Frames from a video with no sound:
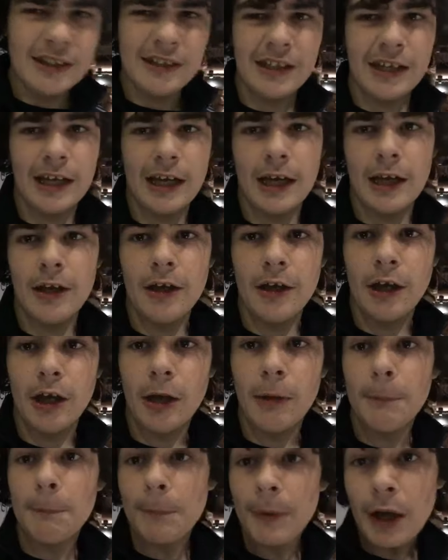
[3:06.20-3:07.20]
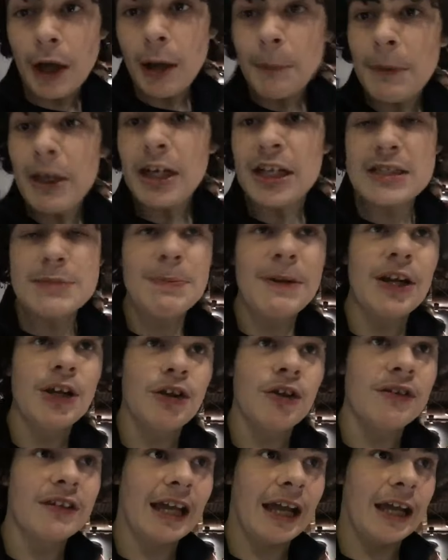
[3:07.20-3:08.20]
yeah, um, but I mean, it's been a
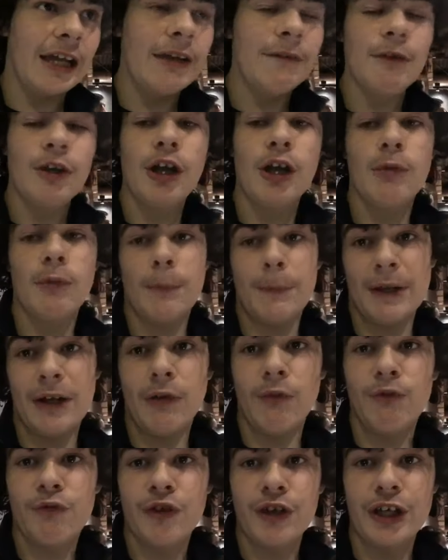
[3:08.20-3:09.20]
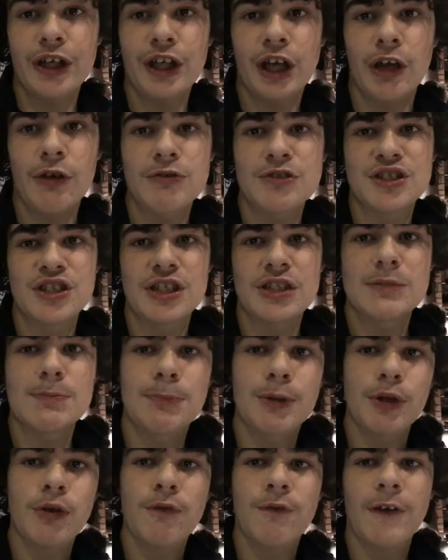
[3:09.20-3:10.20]
good day, even though we've been on three coasters,
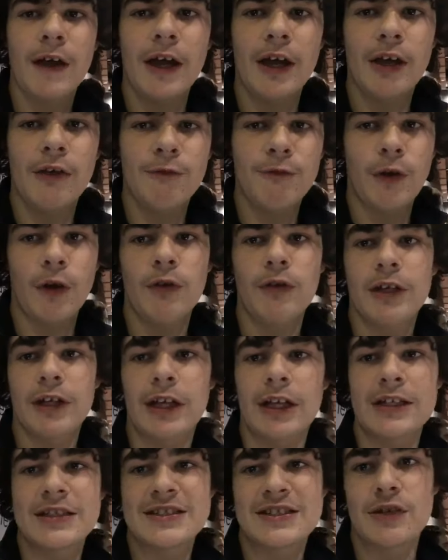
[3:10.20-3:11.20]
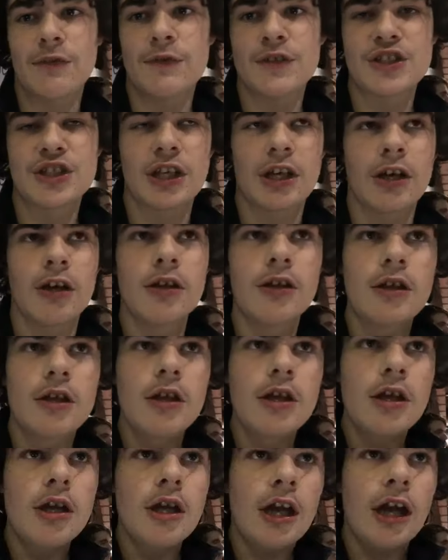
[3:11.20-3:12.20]
Blue Fire, Wodan and Silver Star.
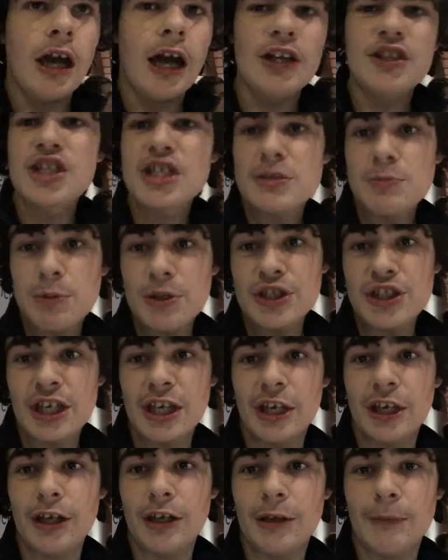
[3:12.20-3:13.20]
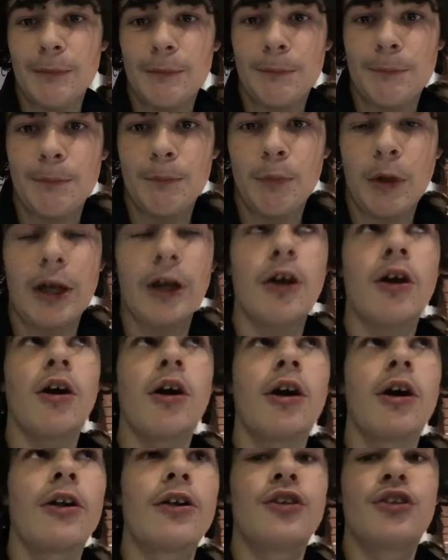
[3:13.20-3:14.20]
I just wish I went
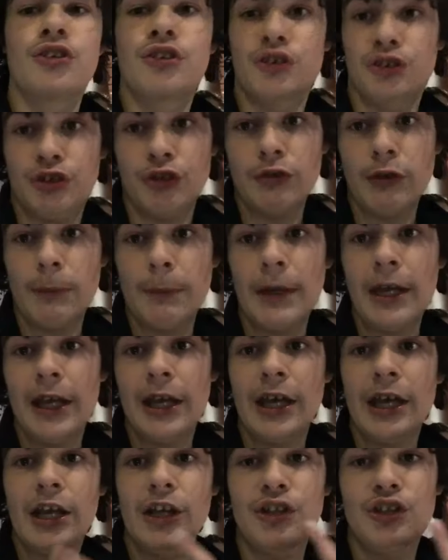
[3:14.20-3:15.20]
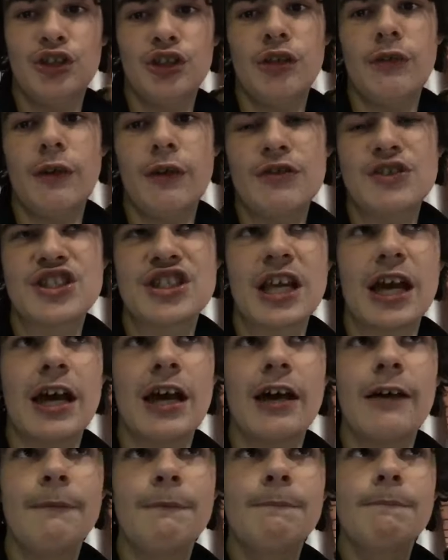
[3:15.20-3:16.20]
on Euromir,
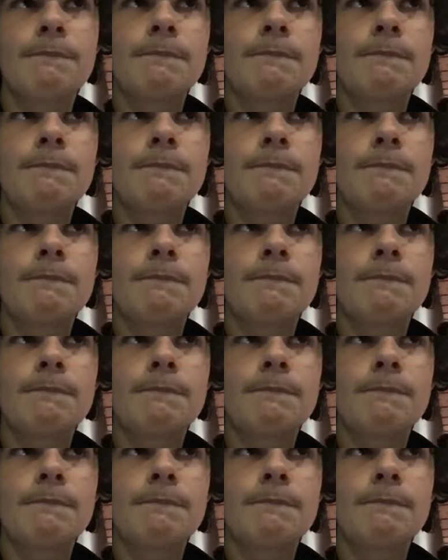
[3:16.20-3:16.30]
Eurosat